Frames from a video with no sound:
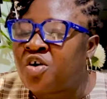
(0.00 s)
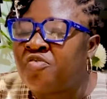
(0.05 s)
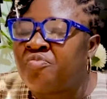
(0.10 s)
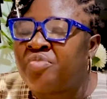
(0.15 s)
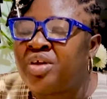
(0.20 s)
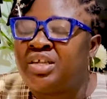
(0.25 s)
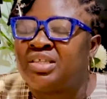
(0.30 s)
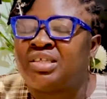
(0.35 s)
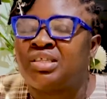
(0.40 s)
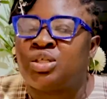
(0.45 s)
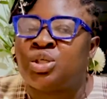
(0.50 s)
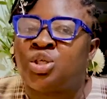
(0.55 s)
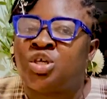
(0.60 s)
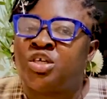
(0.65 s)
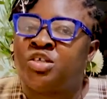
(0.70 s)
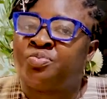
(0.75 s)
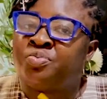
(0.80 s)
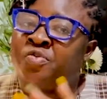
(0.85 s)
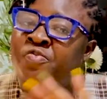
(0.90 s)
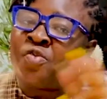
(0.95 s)
government decision.
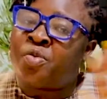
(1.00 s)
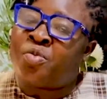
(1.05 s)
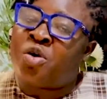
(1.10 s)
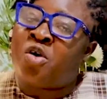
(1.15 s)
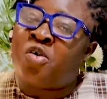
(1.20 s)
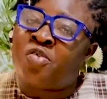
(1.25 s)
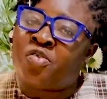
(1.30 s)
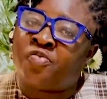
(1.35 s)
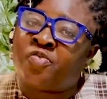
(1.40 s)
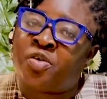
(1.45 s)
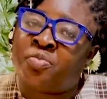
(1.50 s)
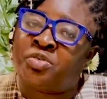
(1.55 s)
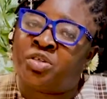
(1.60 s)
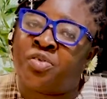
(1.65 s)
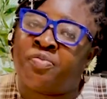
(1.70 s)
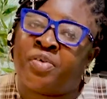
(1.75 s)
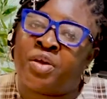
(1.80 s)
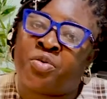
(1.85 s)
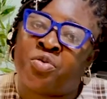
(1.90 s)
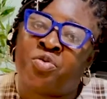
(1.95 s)
It's free from all forms
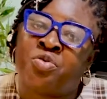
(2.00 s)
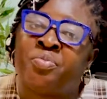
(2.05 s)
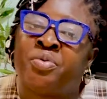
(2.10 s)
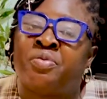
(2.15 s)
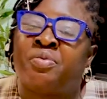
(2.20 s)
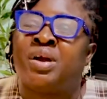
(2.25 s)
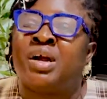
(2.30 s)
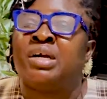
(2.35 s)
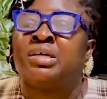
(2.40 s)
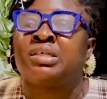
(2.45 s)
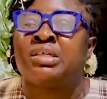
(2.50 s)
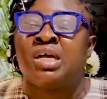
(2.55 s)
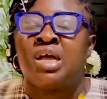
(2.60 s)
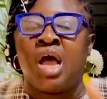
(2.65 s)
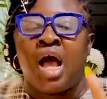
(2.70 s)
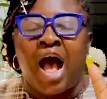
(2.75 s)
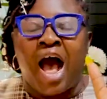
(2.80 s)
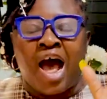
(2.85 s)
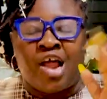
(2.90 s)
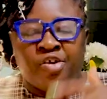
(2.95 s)
of exorbitant.
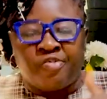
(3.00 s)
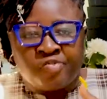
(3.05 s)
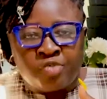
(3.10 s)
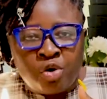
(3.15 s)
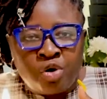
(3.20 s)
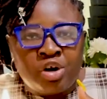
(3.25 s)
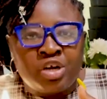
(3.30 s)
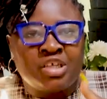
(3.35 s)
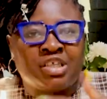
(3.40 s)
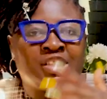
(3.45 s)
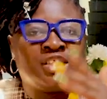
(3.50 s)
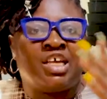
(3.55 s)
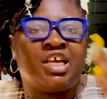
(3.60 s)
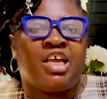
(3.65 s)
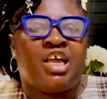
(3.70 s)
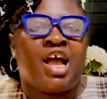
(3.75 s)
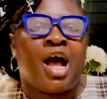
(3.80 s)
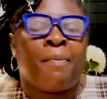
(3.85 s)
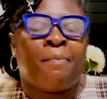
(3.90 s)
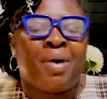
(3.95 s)
And of course,
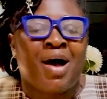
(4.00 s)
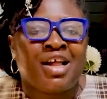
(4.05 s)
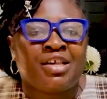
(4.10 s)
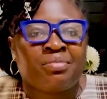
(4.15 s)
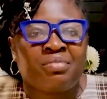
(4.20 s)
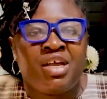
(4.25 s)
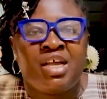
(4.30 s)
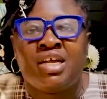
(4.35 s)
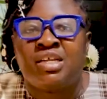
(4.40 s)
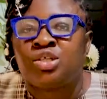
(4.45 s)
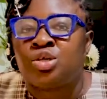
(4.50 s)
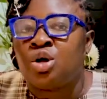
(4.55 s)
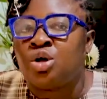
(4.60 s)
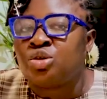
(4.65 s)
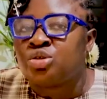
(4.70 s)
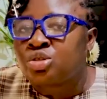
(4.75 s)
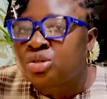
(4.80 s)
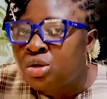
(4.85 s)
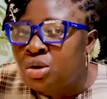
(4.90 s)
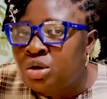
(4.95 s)
the apartment,
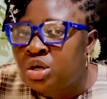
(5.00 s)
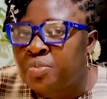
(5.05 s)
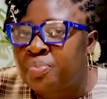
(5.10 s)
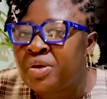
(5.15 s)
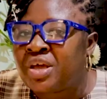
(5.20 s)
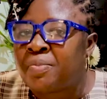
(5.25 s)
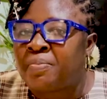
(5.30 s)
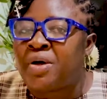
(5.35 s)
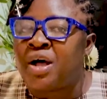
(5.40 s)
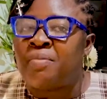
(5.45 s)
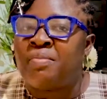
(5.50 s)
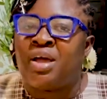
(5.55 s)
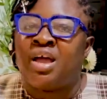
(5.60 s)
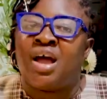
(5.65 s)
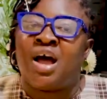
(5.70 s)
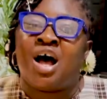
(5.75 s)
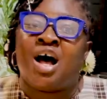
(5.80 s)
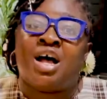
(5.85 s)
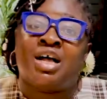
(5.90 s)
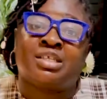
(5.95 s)
also the Peak
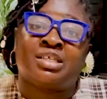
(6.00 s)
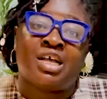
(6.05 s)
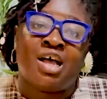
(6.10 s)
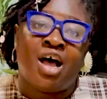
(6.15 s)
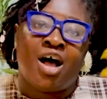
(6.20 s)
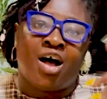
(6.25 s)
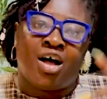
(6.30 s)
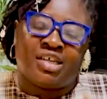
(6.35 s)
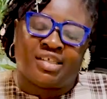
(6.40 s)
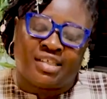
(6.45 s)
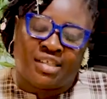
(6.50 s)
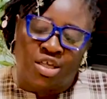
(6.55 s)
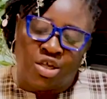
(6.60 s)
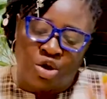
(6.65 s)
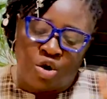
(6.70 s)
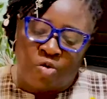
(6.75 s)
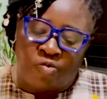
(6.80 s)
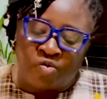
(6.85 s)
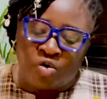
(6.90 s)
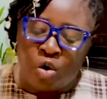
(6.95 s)
apartment, has a Sea
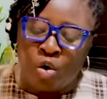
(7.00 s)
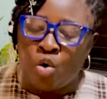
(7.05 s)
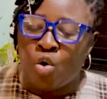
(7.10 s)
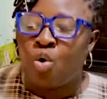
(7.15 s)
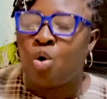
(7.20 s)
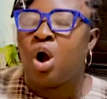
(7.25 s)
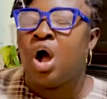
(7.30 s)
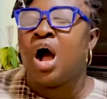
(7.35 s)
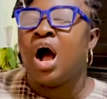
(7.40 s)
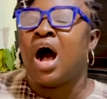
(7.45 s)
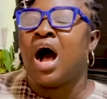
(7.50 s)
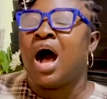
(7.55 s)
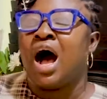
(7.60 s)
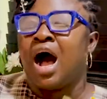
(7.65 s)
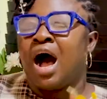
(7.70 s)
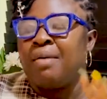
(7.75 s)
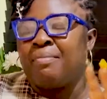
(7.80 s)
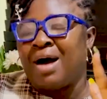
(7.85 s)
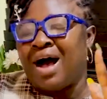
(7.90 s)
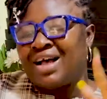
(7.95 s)
of Old
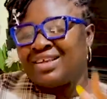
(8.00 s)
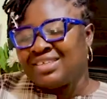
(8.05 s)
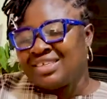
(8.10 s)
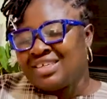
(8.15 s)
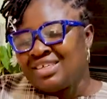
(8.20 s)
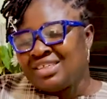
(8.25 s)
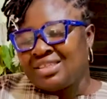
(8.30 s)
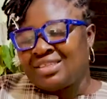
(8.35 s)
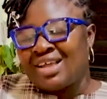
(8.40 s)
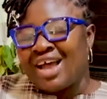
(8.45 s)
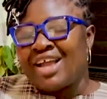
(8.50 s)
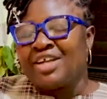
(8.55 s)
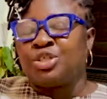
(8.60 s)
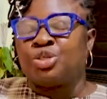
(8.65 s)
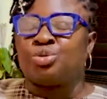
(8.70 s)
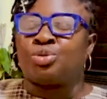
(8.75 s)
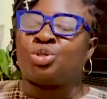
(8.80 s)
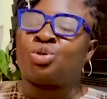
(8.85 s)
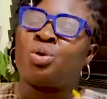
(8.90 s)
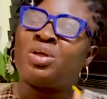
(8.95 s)
as its
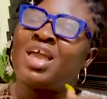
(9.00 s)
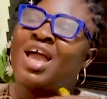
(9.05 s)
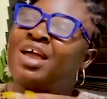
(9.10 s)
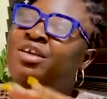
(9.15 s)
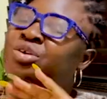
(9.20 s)
title. So yeah,